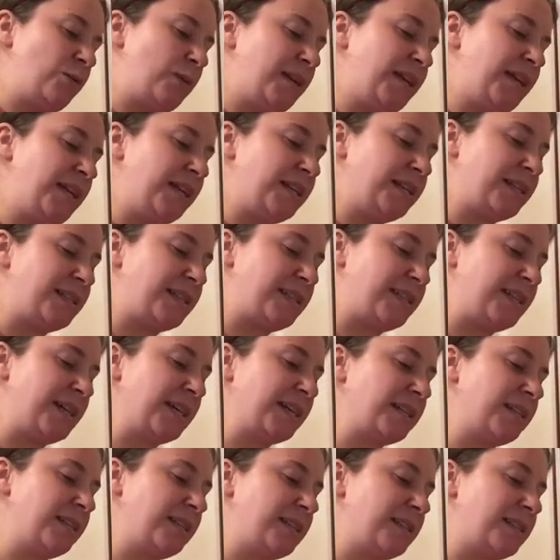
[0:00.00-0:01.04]
We need to
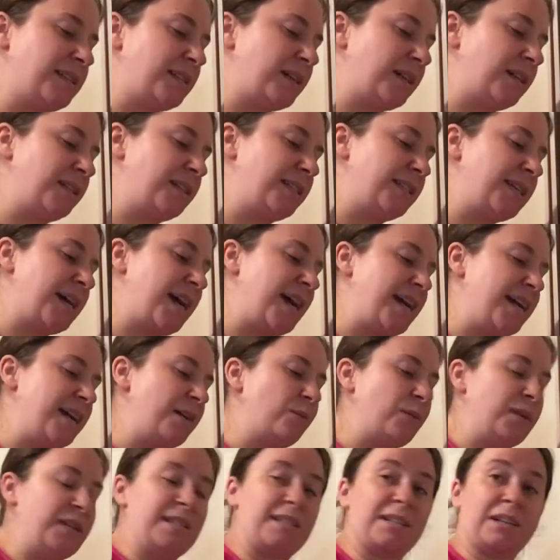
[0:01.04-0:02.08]
stick to this certain
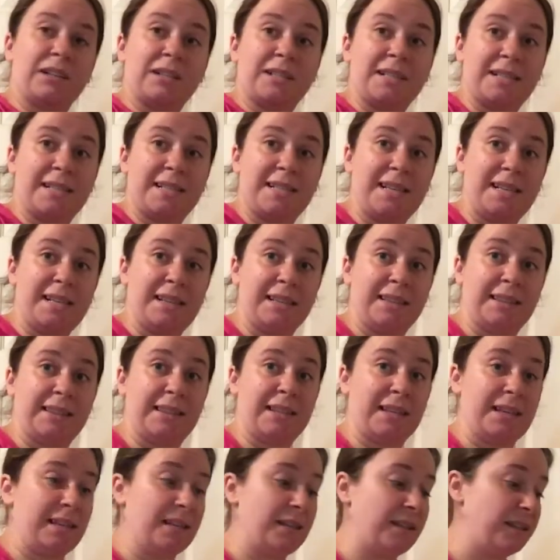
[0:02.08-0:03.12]
diet. We start to see
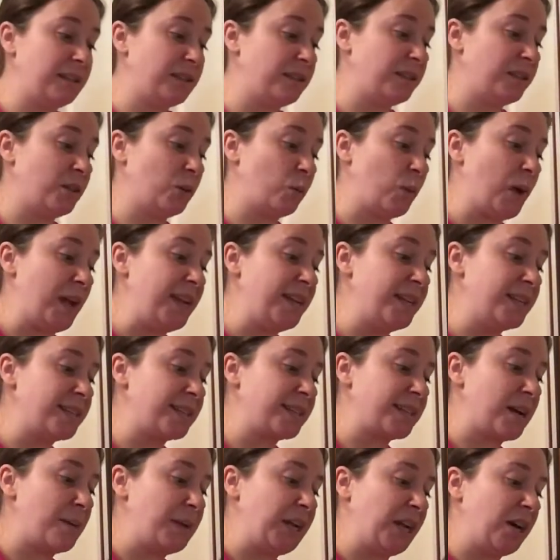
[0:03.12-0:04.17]
that the weight is
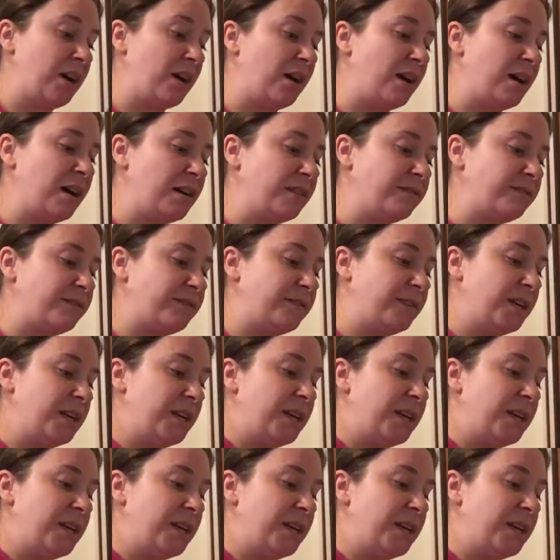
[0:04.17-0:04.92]
coming off.